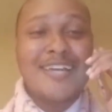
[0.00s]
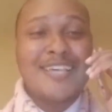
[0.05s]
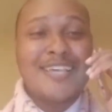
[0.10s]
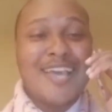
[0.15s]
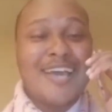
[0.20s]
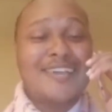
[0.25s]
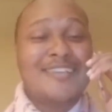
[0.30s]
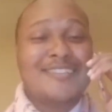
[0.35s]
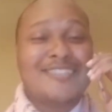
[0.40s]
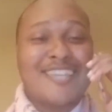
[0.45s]

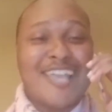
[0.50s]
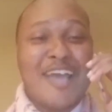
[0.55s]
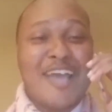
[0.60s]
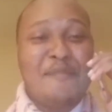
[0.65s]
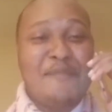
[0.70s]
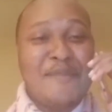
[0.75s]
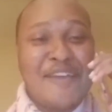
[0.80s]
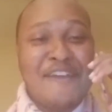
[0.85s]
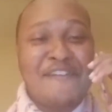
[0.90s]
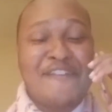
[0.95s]
you
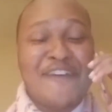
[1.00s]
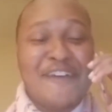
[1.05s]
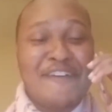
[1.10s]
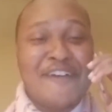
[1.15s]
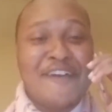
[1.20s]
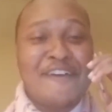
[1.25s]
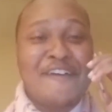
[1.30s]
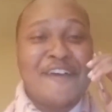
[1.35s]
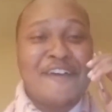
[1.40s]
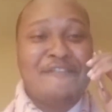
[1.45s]
understand me,
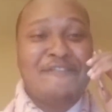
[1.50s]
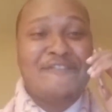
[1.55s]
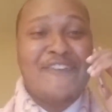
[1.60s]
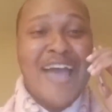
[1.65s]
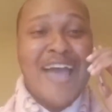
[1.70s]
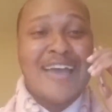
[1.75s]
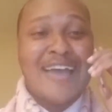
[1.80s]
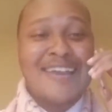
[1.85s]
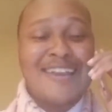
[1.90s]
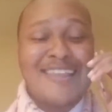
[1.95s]
and
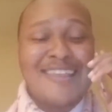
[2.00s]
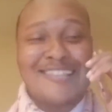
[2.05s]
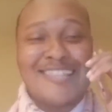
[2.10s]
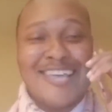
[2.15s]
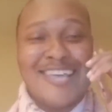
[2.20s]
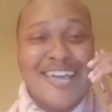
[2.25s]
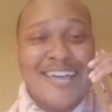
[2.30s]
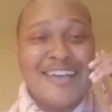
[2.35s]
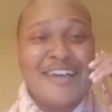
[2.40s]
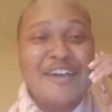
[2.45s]
find
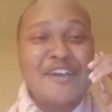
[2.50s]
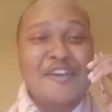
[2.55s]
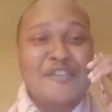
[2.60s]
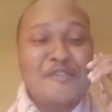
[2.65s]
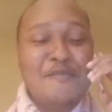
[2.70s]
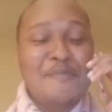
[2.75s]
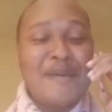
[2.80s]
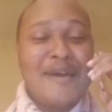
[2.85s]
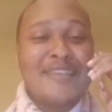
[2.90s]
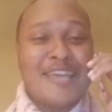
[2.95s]
anything.
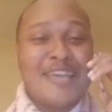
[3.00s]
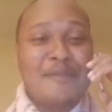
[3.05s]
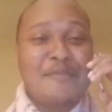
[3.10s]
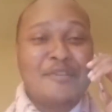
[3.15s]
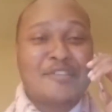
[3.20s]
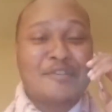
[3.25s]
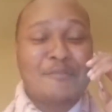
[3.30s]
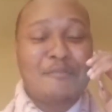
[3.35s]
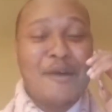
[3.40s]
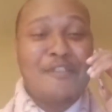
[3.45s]
You better give me
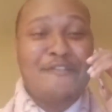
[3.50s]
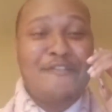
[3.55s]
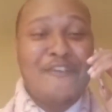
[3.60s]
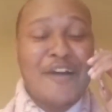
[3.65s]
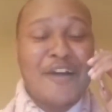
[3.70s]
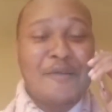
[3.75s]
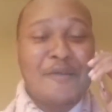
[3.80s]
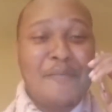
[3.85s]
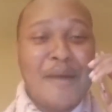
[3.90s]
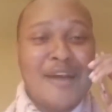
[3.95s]
some
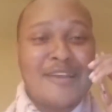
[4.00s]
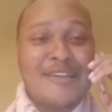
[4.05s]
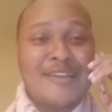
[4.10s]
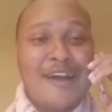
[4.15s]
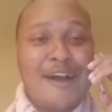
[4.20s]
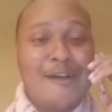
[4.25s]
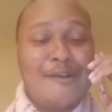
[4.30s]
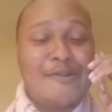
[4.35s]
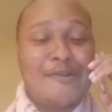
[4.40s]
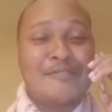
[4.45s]
motherfucking money,
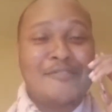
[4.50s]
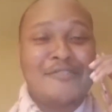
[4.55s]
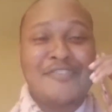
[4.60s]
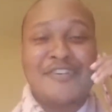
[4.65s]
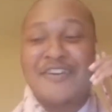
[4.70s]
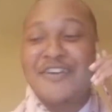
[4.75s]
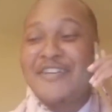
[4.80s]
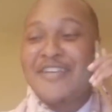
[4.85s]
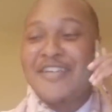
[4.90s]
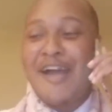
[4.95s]
ho.
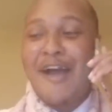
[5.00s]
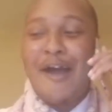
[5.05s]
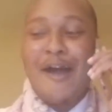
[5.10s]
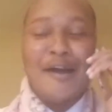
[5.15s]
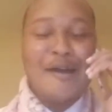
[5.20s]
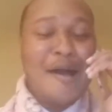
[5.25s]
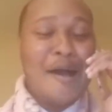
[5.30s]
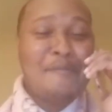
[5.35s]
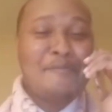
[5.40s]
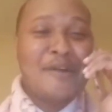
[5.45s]

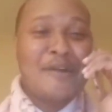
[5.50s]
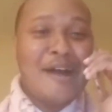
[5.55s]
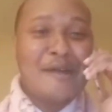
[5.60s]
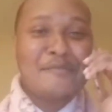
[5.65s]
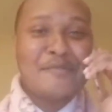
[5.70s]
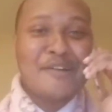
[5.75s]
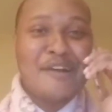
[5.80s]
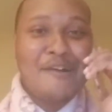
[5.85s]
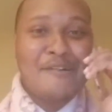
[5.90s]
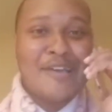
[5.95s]
I'm
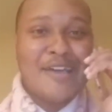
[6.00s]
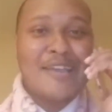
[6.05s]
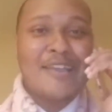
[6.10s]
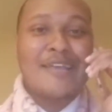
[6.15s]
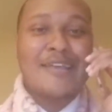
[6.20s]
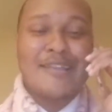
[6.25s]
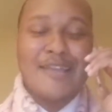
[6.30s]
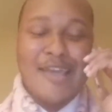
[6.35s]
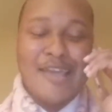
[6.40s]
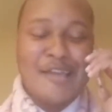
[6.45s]
gonna go get
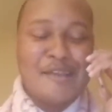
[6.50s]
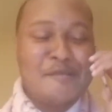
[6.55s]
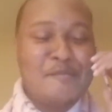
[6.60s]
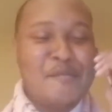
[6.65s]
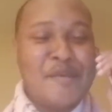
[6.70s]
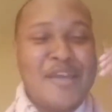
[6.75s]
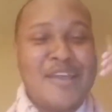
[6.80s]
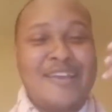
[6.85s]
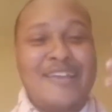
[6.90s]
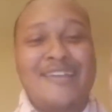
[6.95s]
it in a
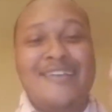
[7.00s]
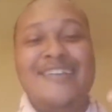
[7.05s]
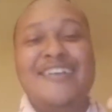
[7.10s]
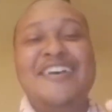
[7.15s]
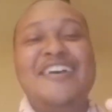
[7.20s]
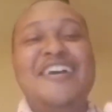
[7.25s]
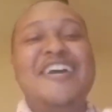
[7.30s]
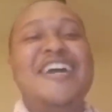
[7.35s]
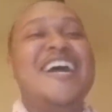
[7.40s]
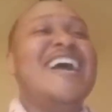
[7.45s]
minute.
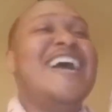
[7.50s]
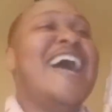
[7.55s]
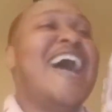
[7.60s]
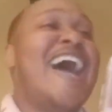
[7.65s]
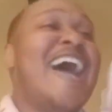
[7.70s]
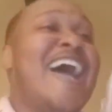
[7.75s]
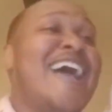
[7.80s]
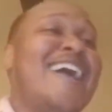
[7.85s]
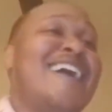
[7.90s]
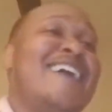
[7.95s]

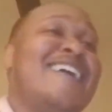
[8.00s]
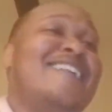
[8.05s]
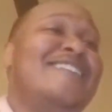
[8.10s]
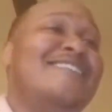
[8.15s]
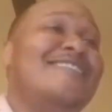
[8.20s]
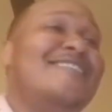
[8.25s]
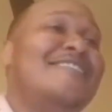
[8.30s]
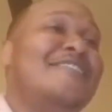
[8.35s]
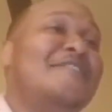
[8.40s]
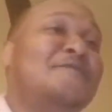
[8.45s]
Hey,